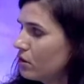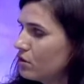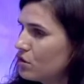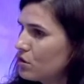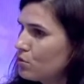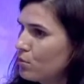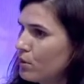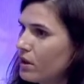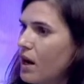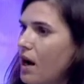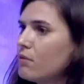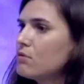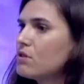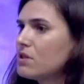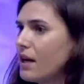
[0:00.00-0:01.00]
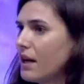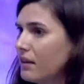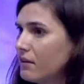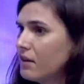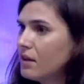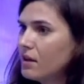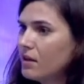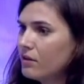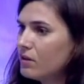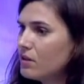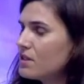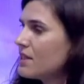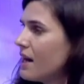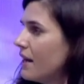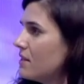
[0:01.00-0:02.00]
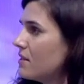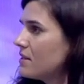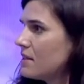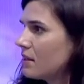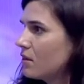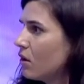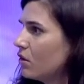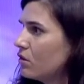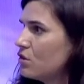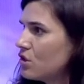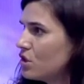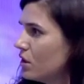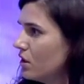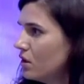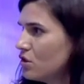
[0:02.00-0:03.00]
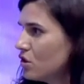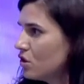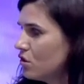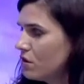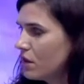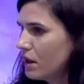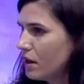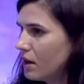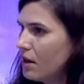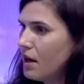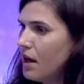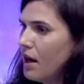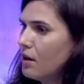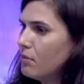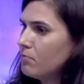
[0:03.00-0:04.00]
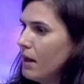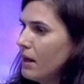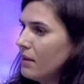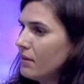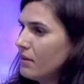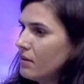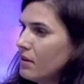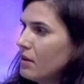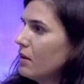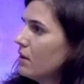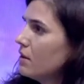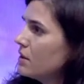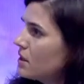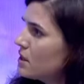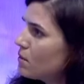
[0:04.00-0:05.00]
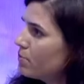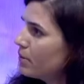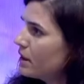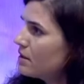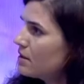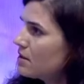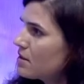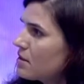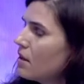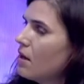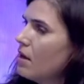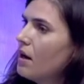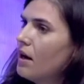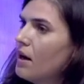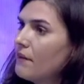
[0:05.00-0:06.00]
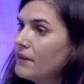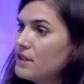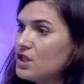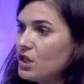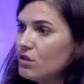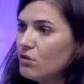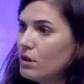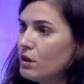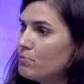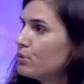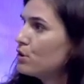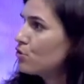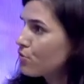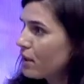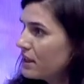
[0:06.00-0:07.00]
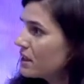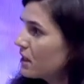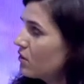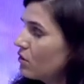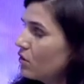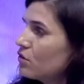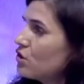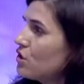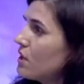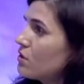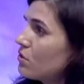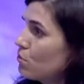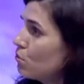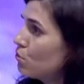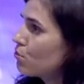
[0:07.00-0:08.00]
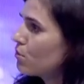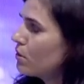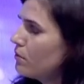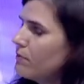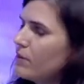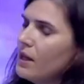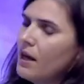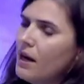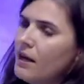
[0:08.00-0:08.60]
technologies work outside the science, technology, engineering, and math disciplines that generally portray technology as neutral,